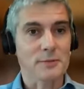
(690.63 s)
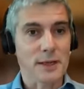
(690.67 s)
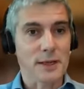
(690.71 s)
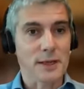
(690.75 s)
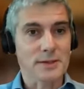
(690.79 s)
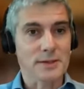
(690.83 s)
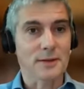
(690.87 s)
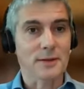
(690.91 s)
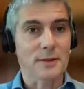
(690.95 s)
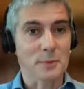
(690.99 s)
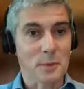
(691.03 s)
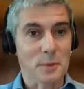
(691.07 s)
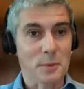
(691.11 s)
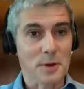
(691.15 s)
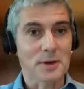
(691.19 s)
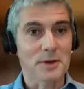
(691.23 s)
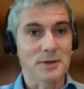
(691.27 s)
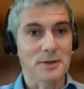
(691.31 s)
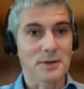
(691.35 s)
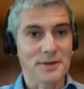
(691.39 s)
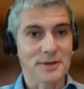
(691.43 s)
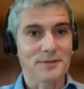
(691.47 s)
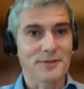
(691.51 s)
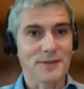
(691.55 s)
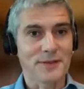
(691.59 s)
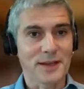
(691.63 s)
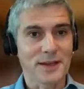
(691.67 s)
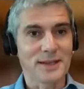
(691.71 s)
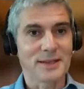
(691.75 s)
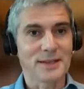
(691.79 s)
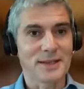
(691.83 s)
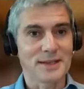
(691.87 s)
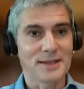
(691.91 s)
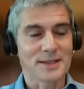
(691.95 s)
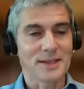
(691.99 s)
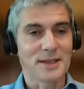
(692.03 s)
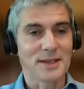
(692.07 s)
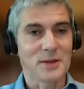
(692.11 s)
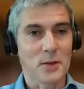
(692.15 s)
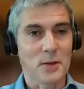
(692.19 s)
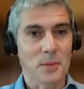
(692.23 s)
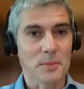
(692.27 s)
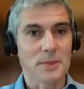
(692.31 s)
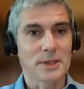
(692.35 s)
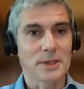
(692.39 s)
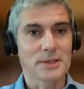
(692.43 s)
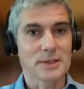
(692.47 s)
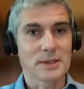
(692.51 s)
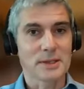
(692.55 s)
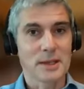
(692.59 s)
rest of the world to fund this
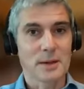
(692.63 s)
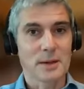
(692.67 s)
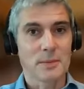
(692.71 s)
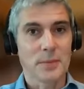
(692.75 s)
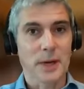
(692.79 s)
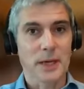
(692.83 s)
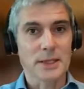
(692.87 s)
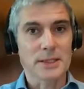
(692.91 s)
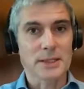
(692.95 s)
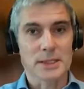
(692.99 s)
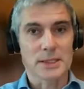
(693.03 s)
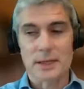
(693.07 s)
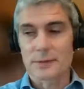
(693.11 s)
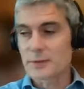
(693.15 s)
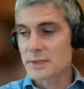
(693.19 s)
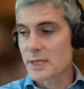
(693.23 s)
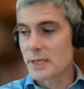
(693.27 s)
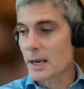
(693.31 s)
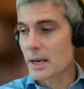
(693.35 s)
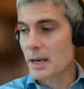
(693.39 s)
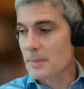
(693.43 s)
enormous budget deficit.